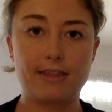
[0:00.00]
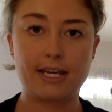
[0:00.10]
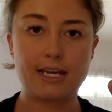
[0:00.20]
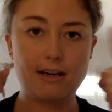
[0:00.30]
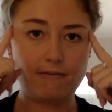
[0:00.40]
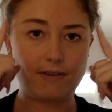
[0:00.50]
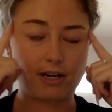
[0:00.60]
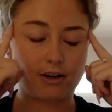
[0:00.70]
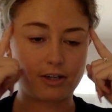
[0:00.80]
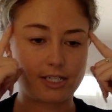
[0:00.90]
Thinking
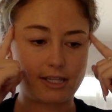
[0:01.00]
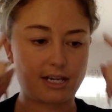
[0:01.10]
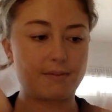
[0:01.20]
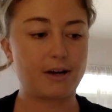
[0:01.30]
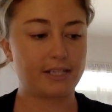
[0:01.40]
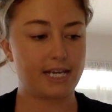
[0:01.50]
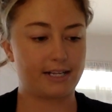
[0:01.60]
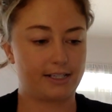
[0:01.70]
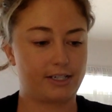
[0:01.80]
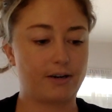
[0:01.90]
fingers to think about the
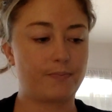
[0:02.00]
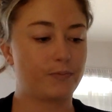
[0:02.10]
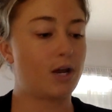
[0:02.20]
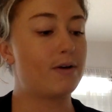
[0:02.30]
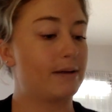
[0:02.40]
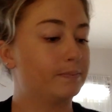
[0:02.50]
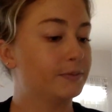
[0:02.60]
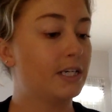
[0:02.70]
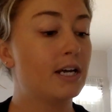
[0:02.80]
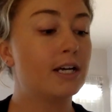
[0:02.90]
answer. Okay,
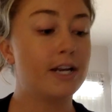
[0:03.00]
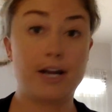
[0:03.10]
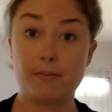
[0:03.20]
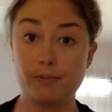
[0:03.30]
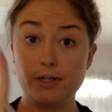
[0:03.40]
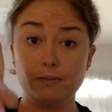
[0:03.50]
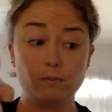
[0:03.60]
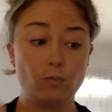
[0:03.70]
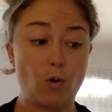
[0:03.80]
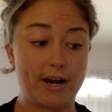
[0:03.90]
number
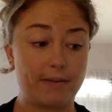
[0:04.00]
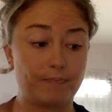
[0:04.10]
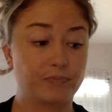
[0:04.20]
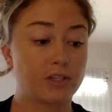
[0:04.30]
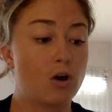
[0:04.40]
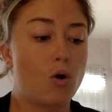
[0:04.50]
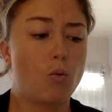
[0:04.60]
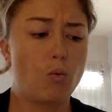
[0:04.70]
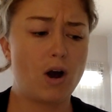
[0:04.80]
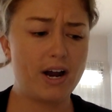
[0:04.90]
1.
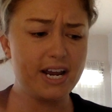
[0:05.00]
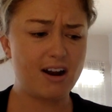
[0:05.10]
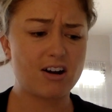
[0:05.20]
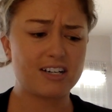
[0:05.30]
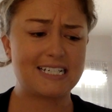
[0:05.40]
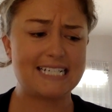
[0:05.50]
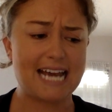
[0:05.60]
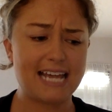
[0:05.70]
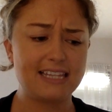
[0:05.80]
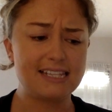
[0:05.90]
Why are
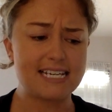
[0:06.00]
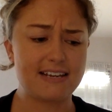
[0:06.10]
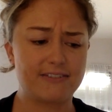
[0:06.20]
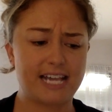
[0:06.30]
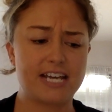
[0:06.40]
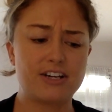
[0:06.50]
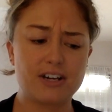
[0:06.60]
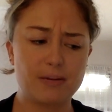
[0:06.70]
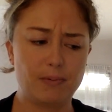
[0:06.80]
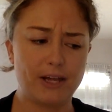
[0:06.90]
dead leaves a
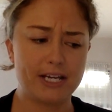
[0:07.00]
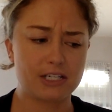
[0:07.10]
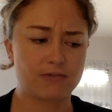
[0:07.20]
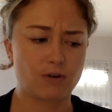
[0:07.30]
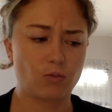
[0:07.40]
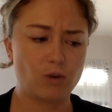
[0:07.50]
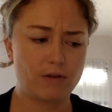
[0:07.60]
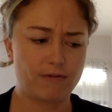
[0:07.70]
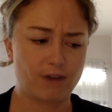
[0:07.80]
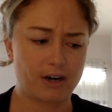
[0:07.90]
good place for wood
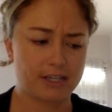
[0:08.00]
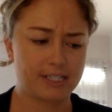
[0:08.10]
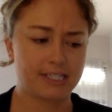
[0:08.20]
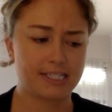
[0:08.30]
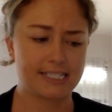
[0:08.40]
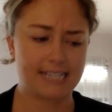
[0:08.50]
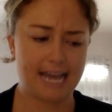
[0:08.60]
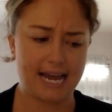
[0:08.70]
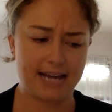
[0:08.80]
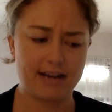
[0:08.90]
frogs to
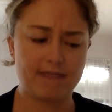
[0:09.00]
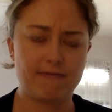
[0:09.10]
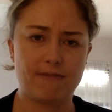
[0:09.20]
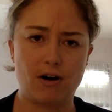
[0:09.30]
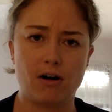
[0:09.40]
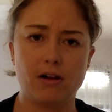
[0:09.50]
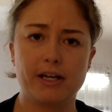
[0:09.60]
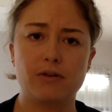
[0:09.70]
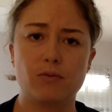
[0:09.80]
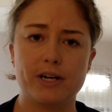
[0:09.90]
stay in fall
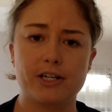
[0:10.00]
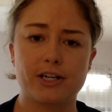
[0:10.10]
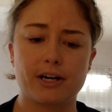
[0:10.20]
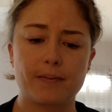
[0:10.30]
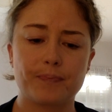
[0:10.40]
and winter?